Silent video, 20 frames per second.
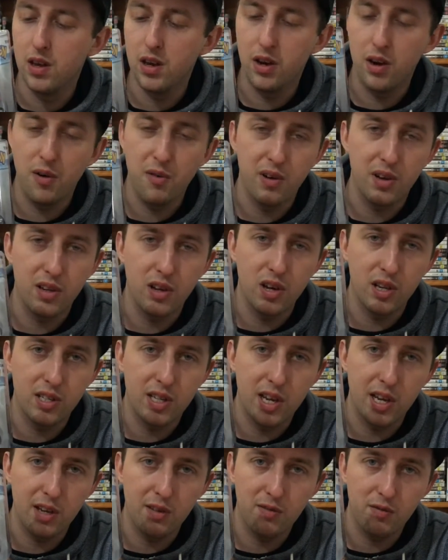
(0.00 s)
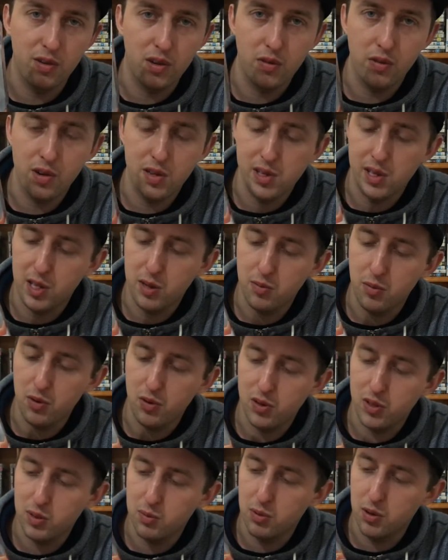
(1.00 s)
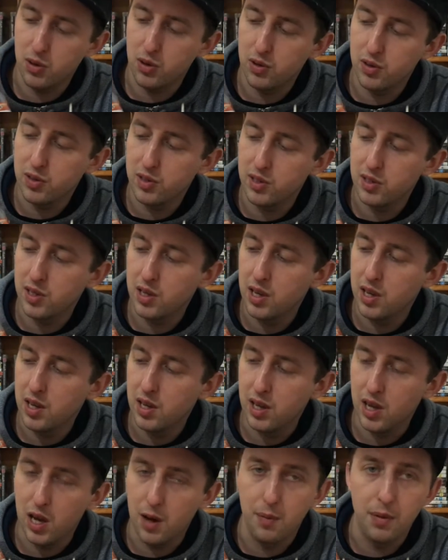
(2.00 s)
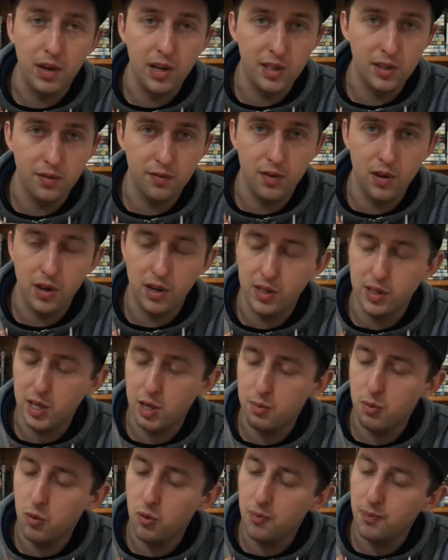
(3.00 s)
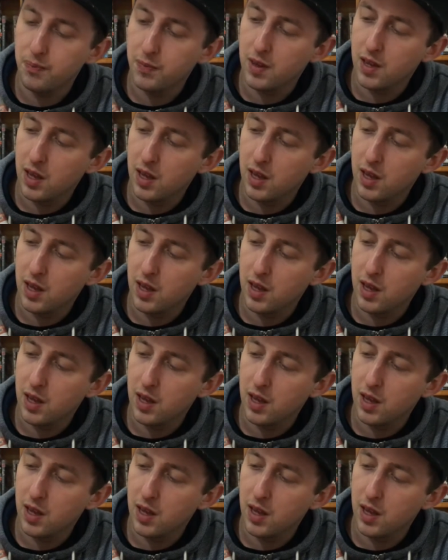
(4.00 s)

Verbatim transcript: I don't really like taking figurines out of the box, to be honest um, unless I find a double.